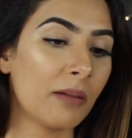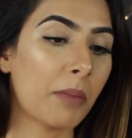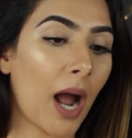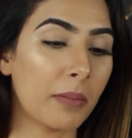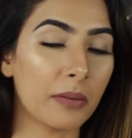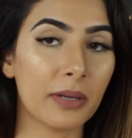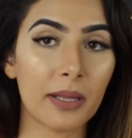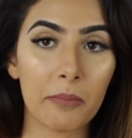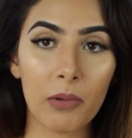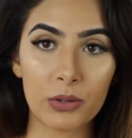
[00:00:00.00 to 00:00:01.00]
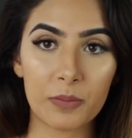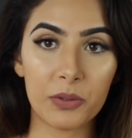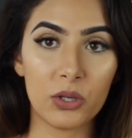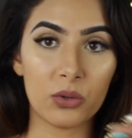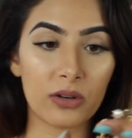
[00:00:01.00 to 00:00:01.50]
probably the most
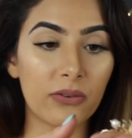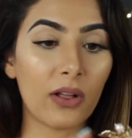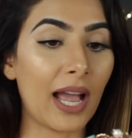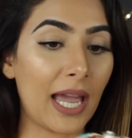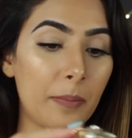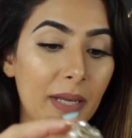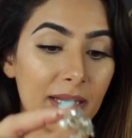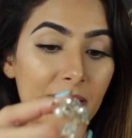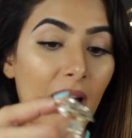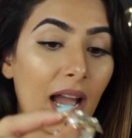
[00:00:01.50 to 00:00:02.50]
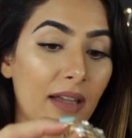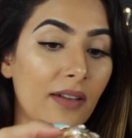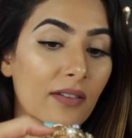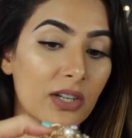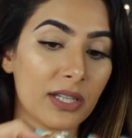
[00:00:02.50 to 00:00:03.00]
beautiful headpiece I've
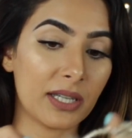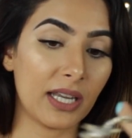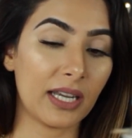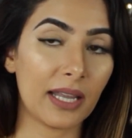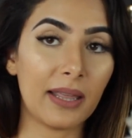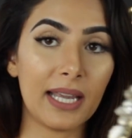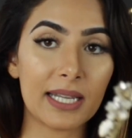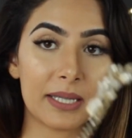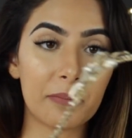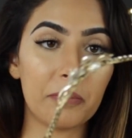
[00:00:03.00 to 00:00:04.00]
ever seen. I think it's